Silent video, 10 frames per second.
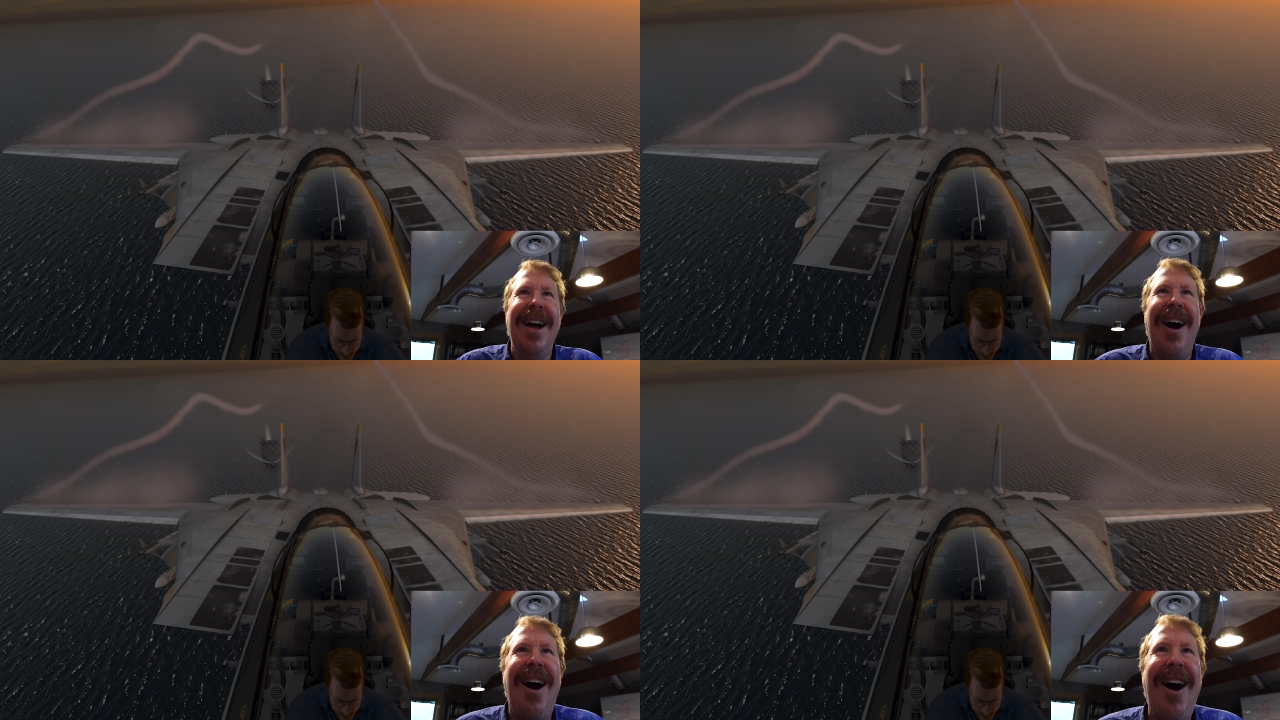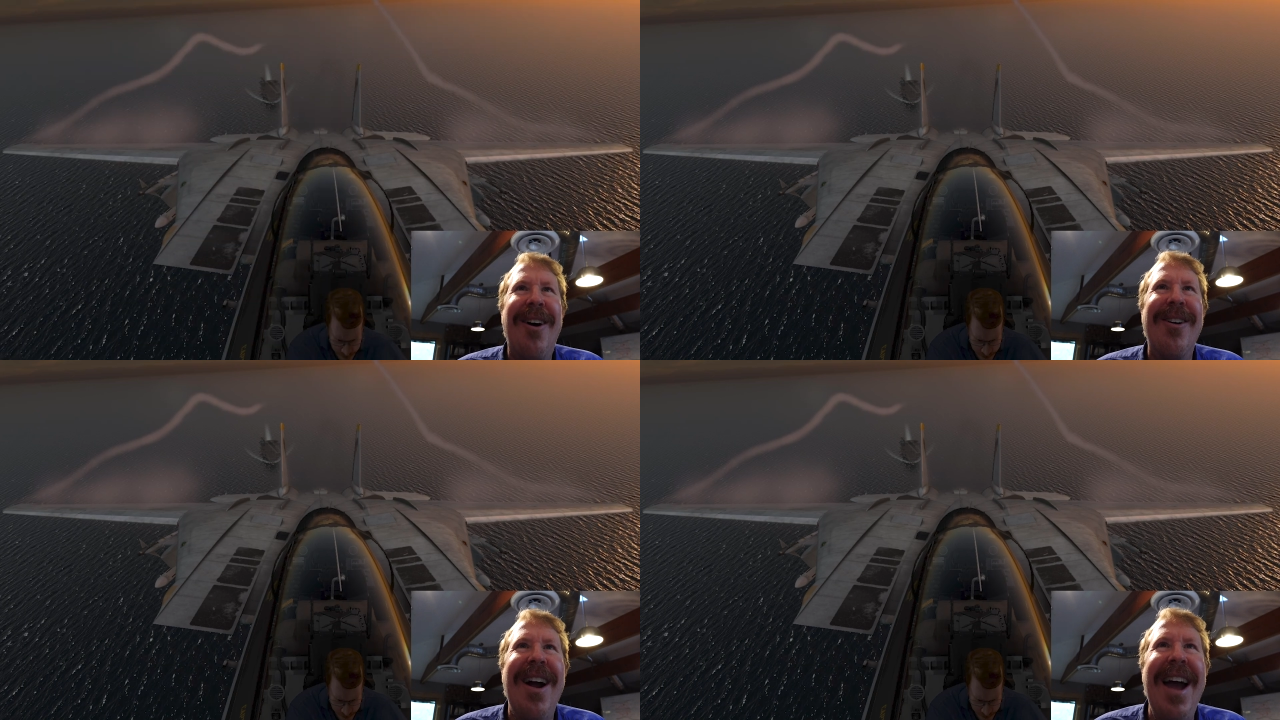
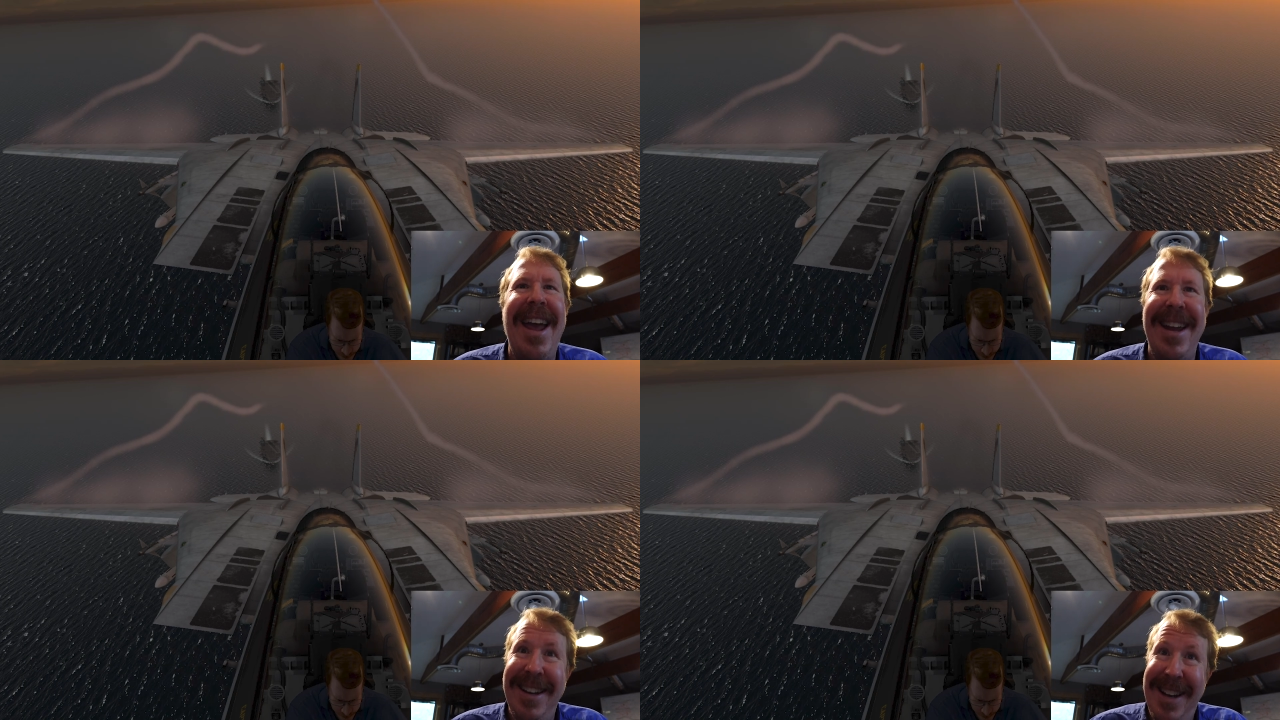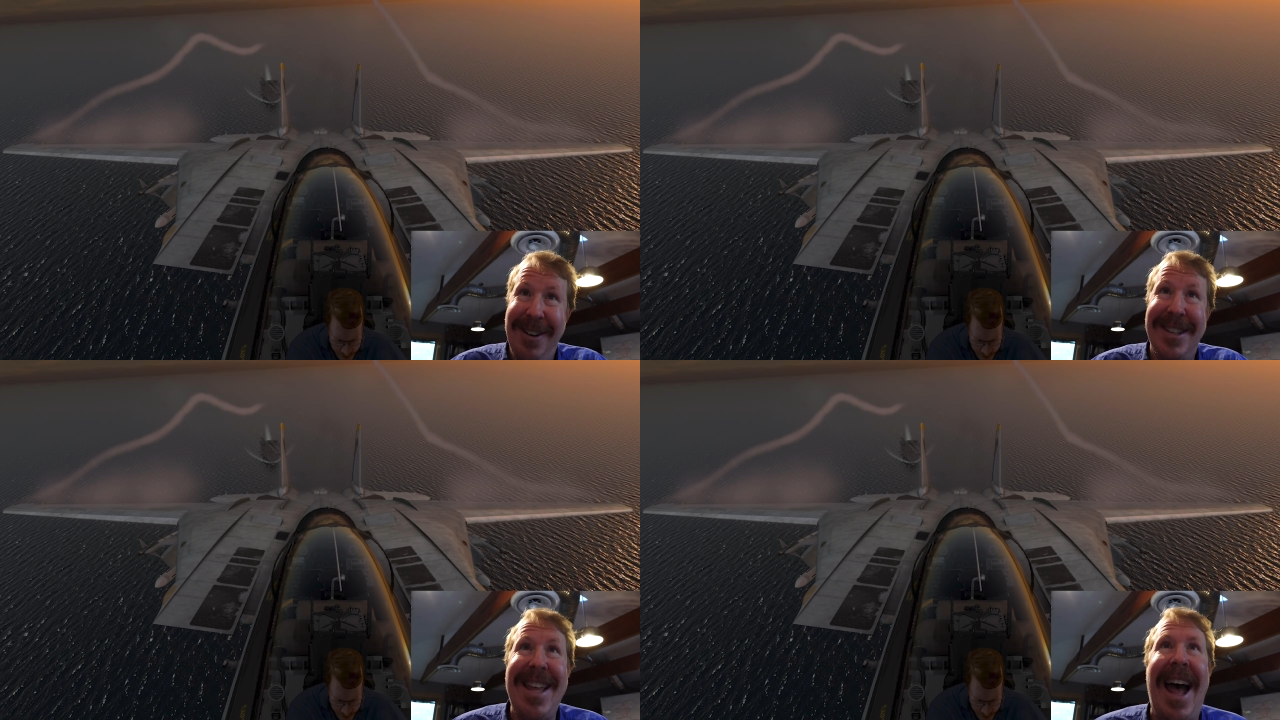All right, now
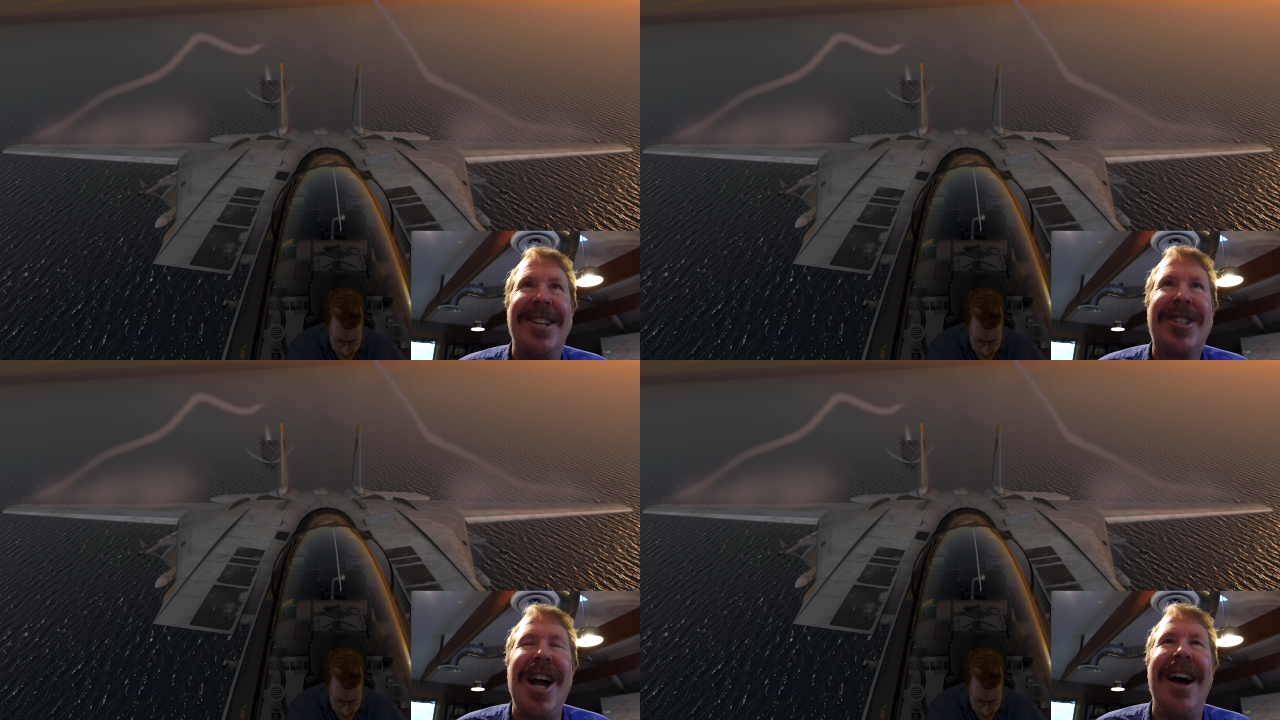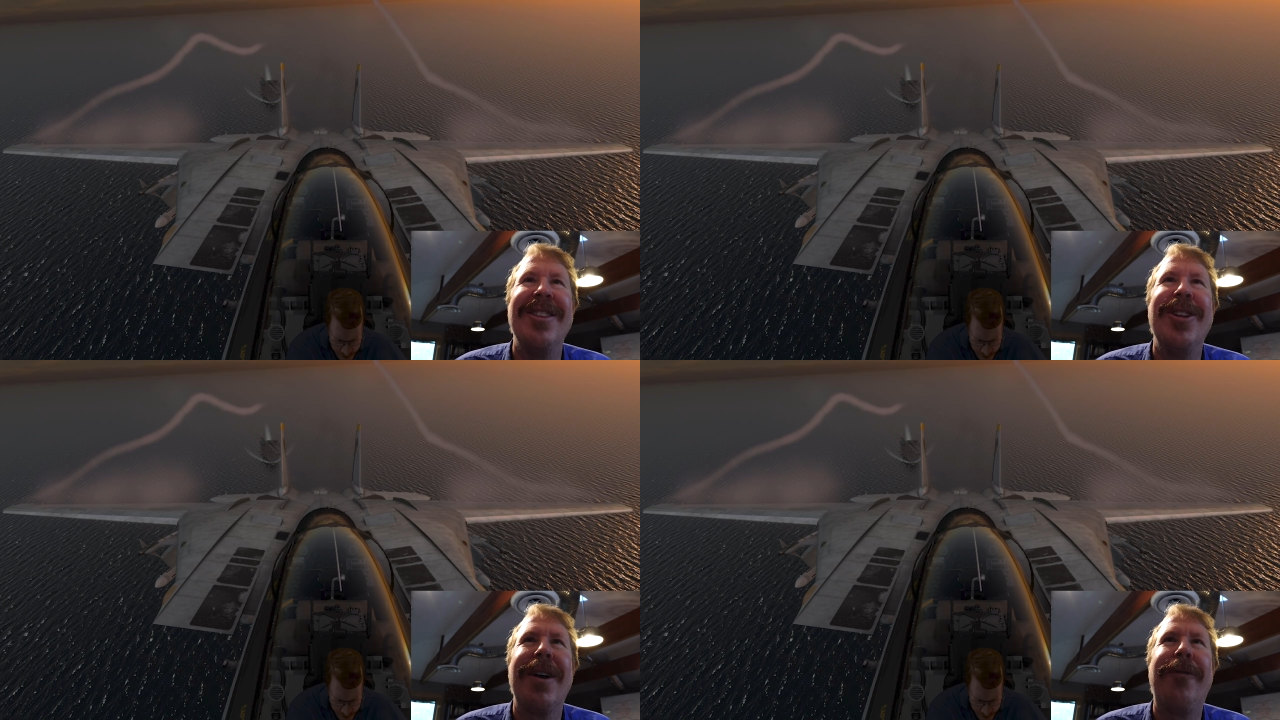does that shot
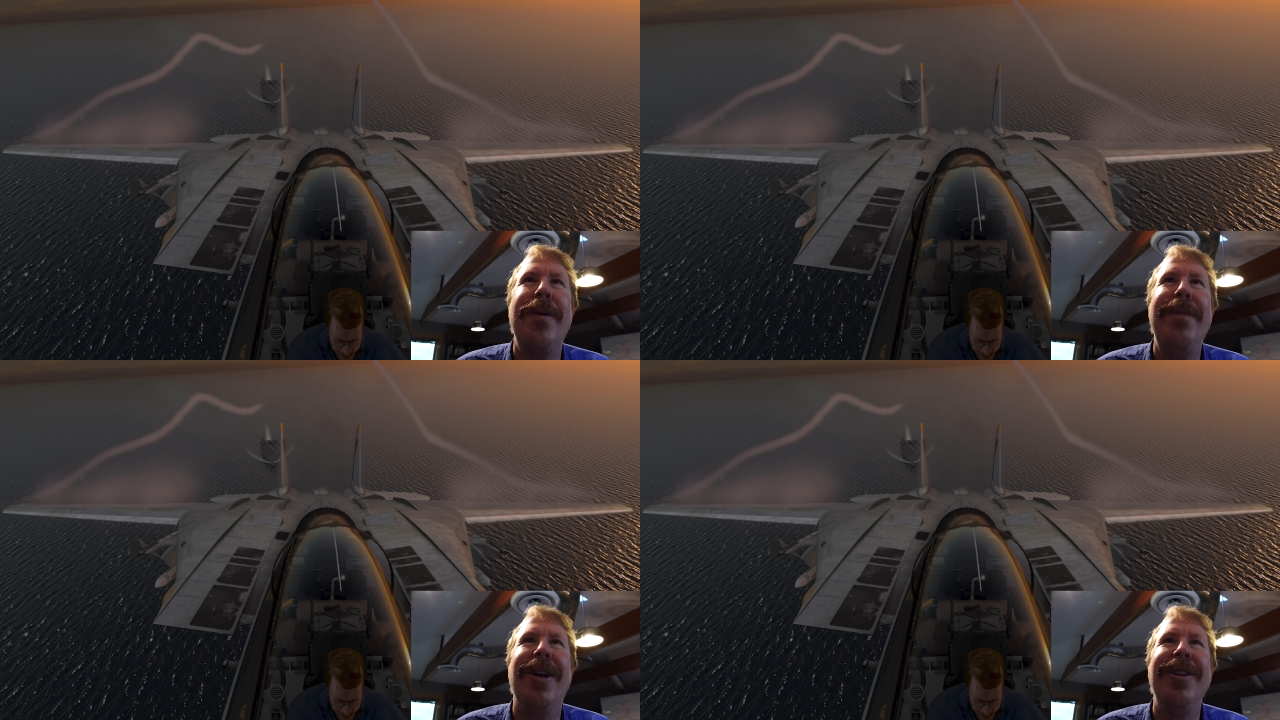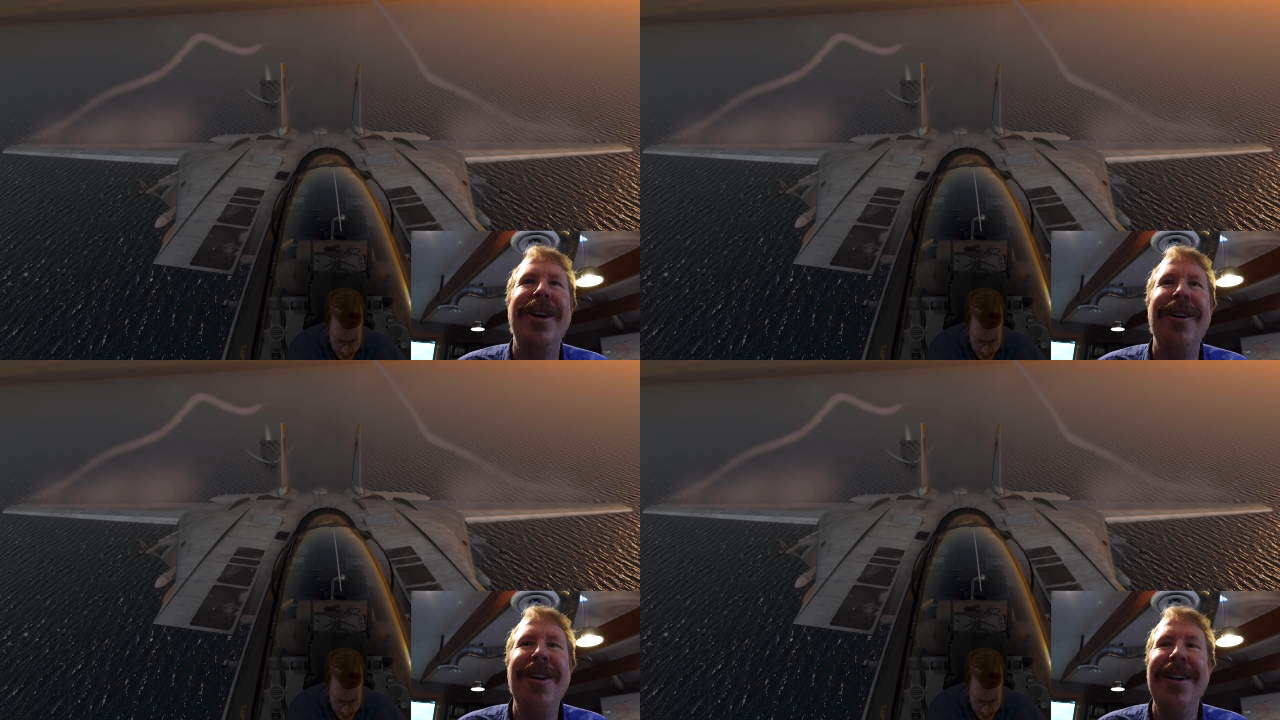look
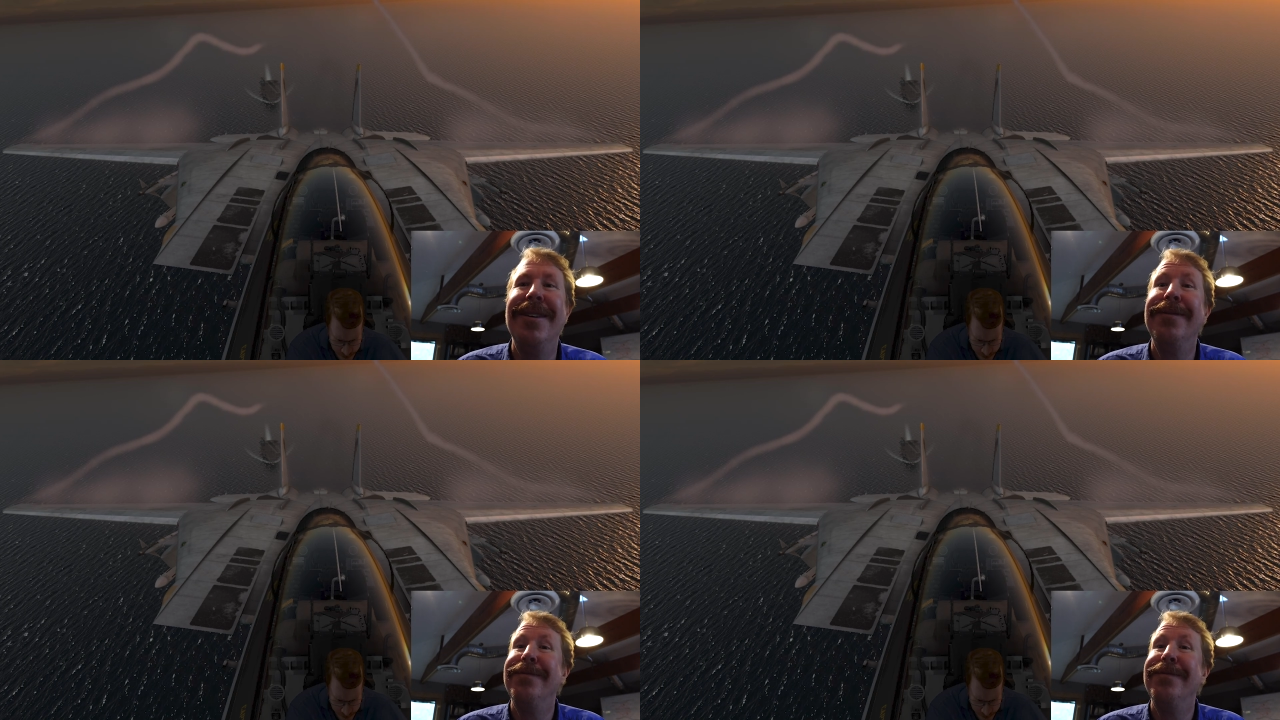familiar?